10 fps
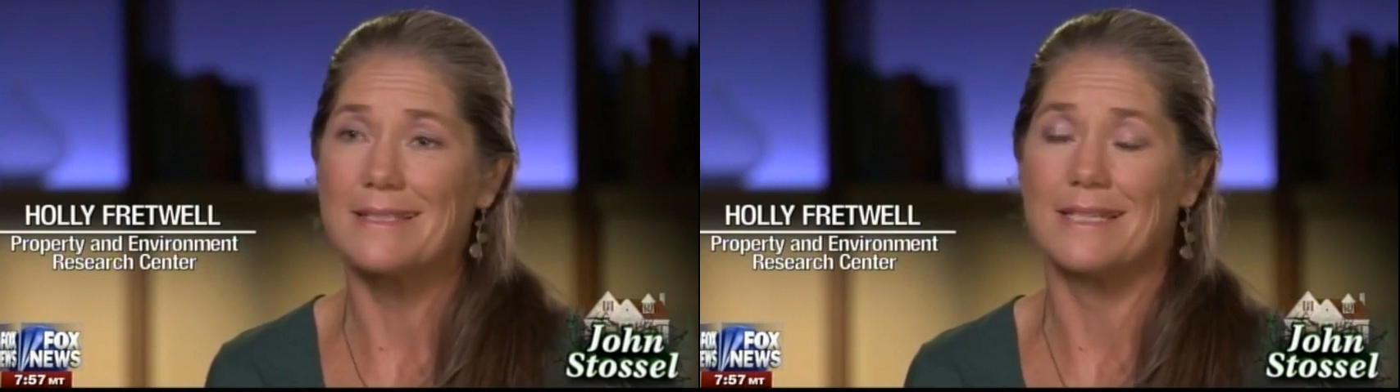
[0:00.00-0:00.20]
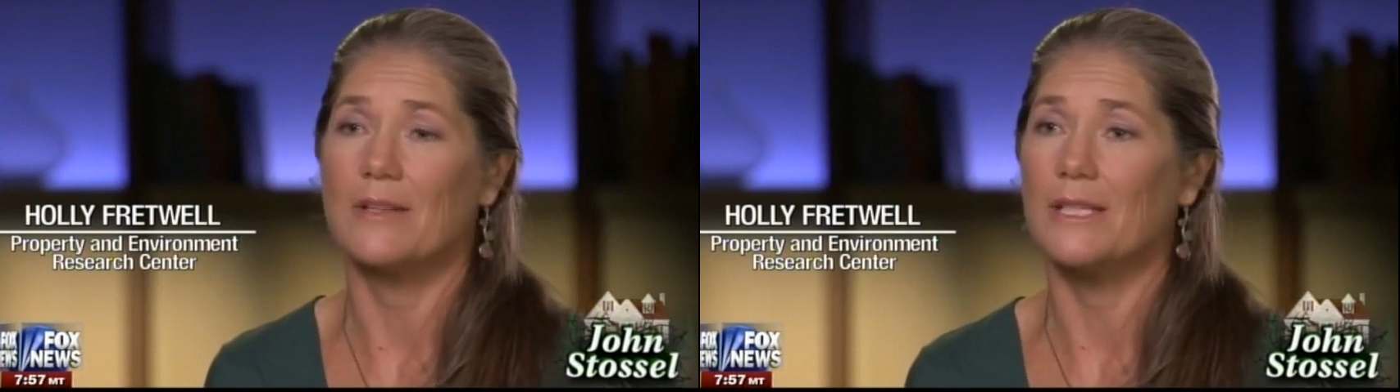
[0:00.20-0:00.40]

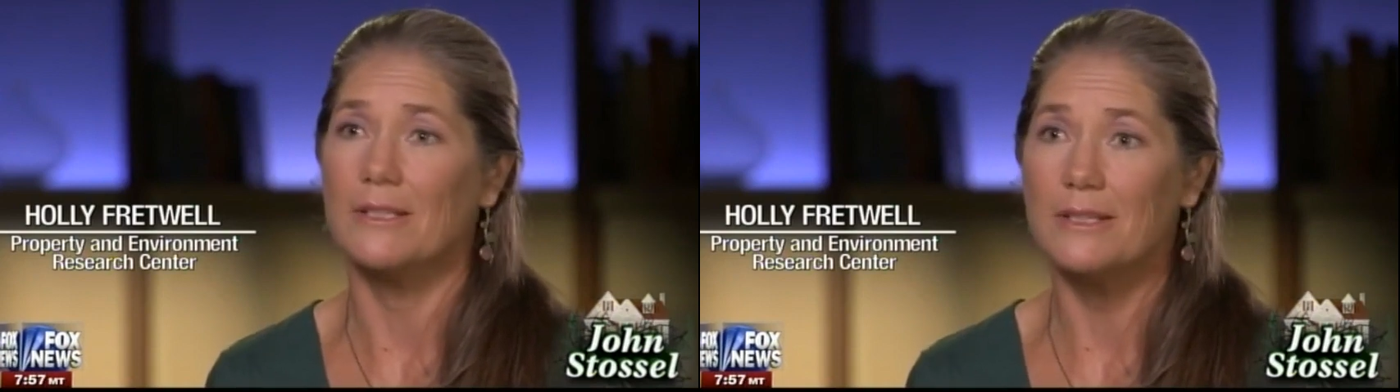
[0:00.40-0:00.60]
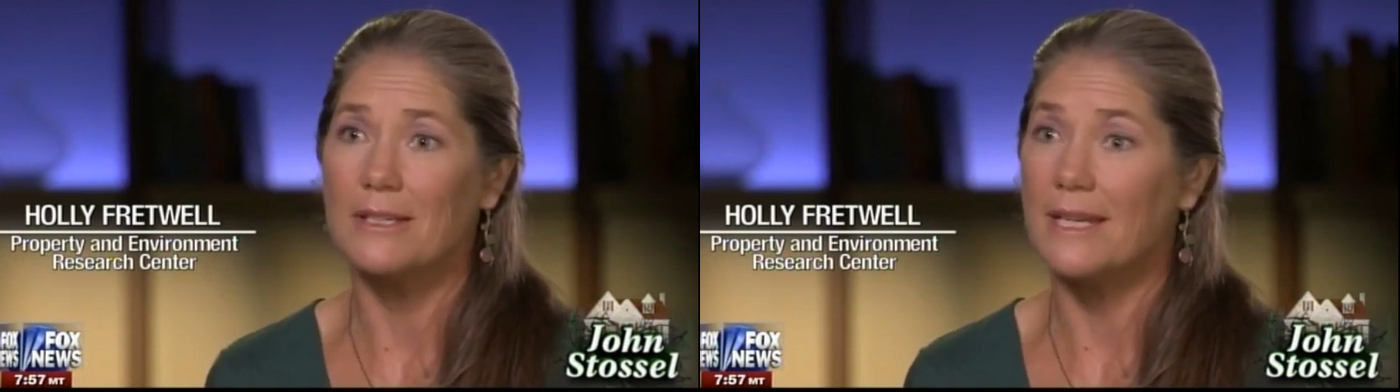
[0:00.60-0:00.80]
necessarily
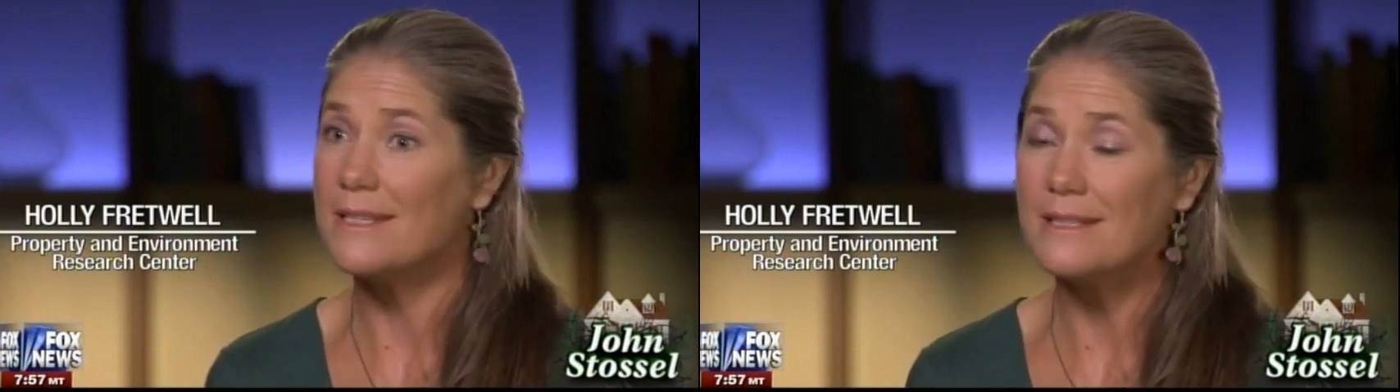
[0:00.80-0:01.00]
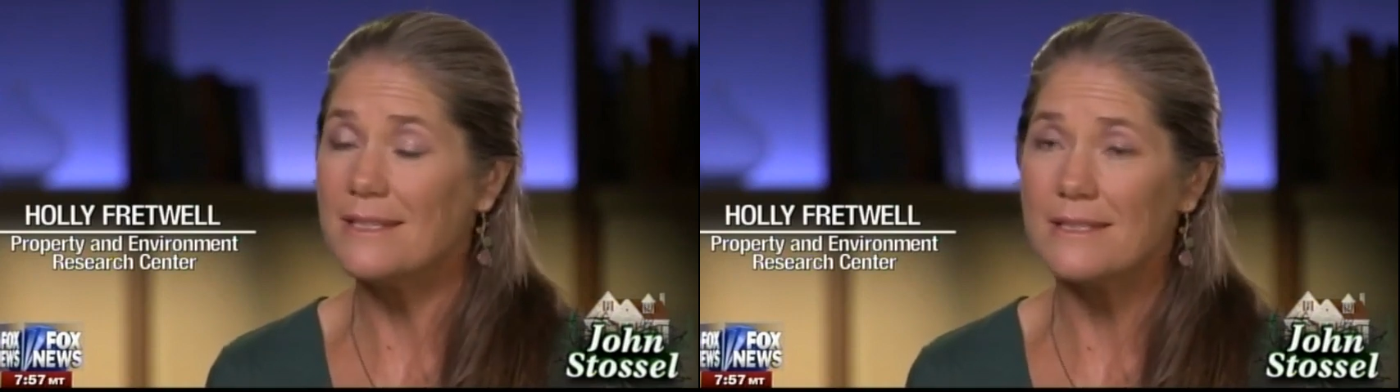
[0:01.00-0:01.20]
good and
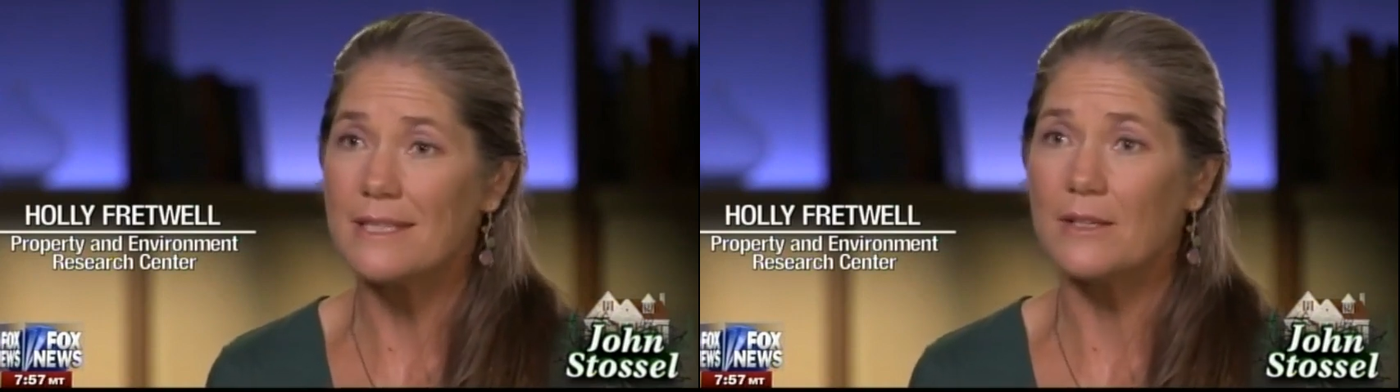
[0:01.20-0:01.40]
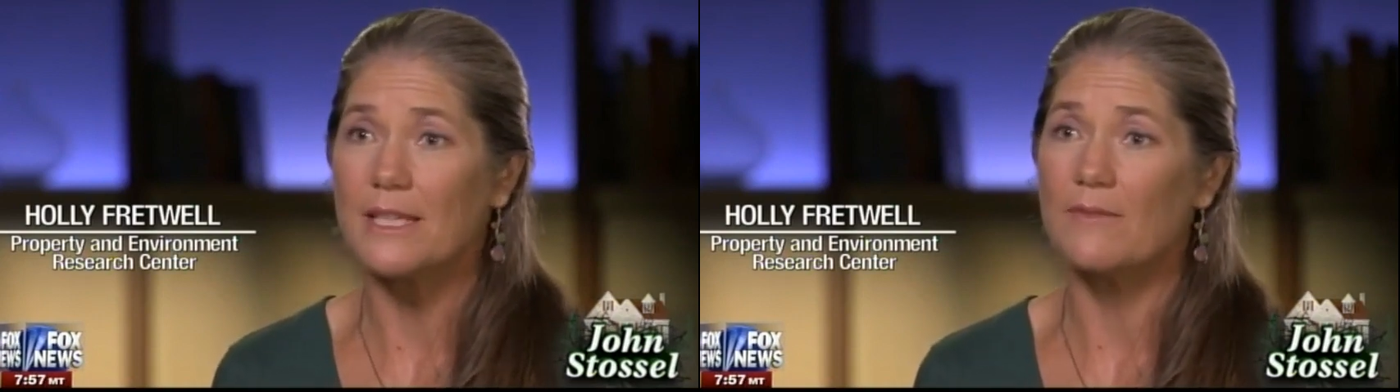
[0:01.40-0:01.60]
isn't
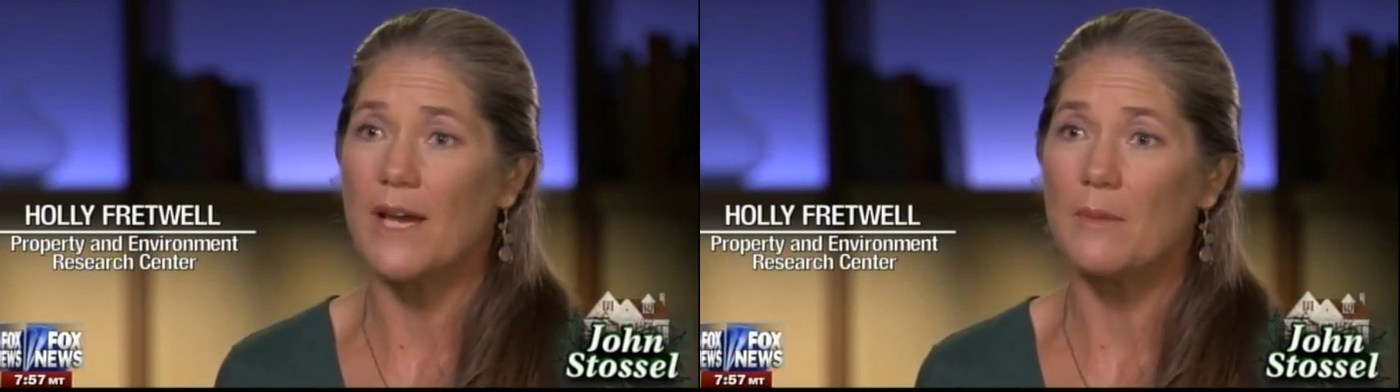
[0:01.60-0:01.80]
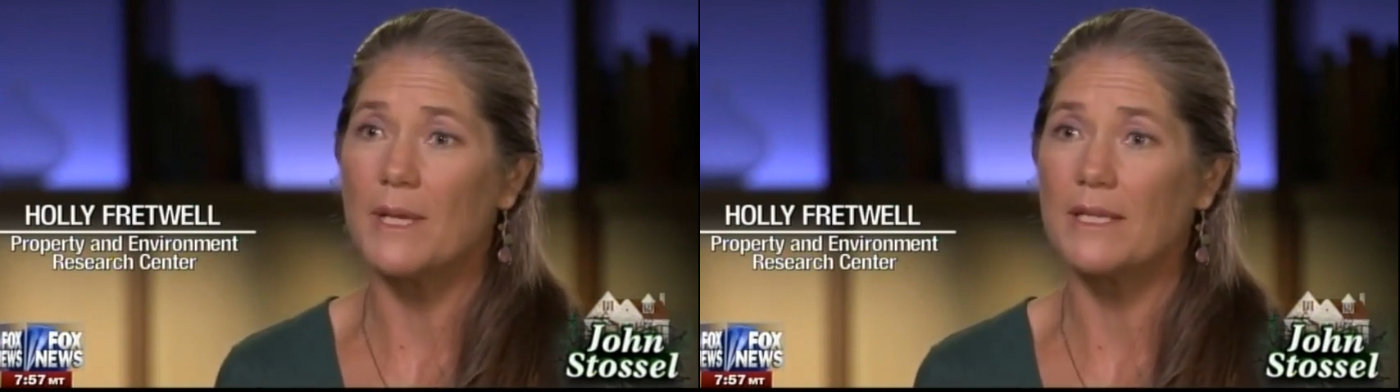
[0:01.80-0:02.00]
necessarily
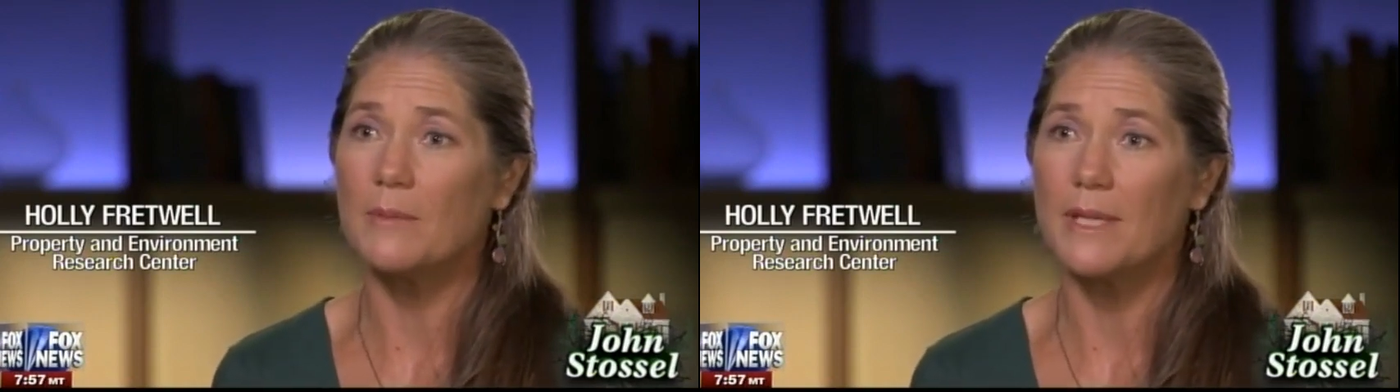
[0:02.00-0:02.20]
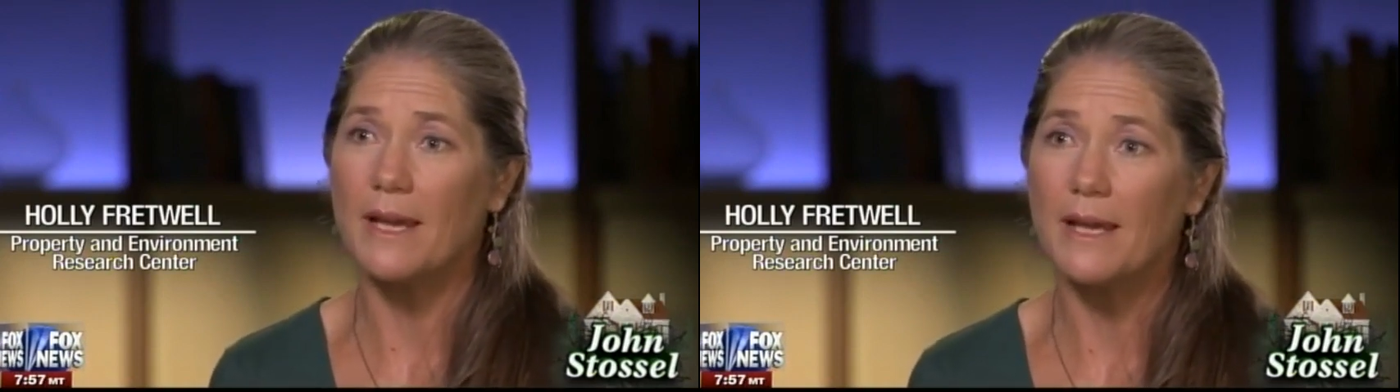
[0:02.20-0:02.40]

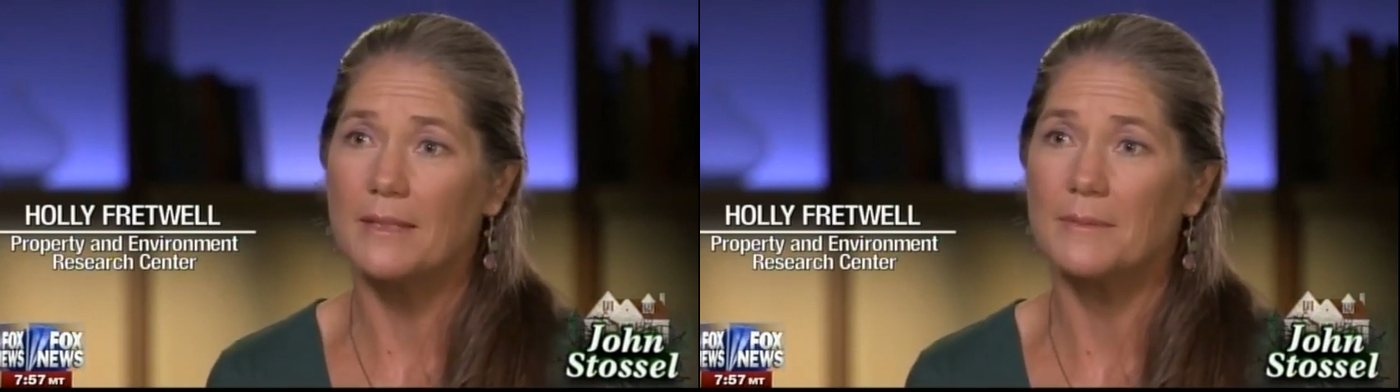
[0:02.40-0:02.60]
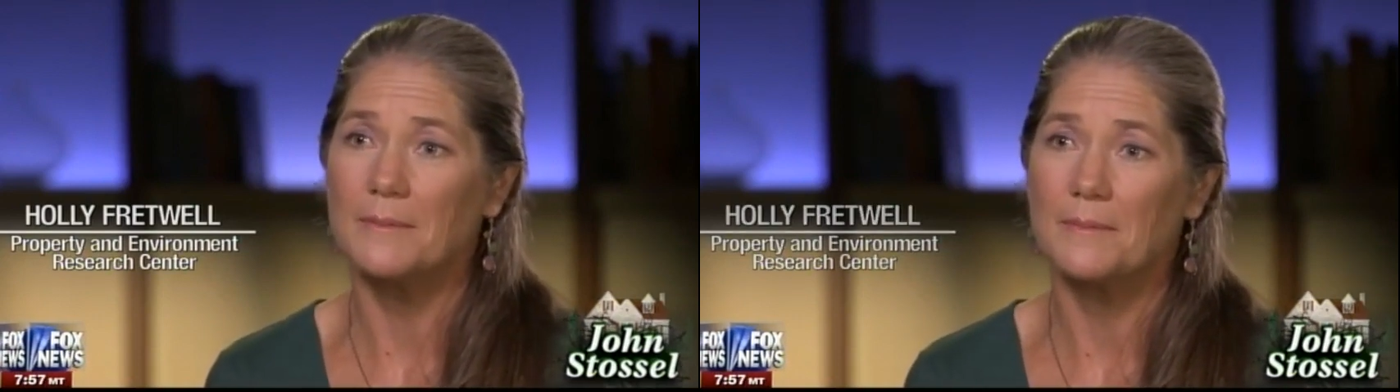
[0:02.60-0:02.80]
environmentally
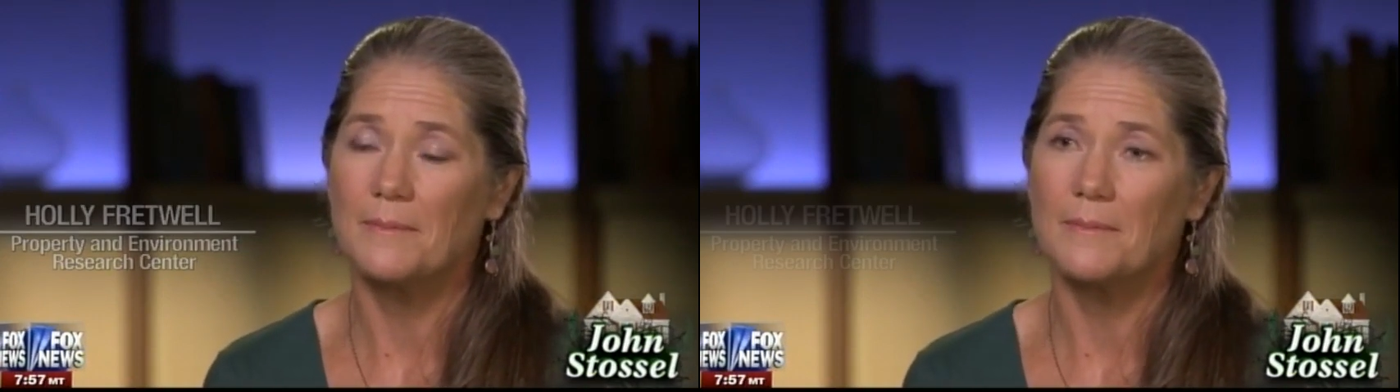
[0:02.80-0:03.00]
benign.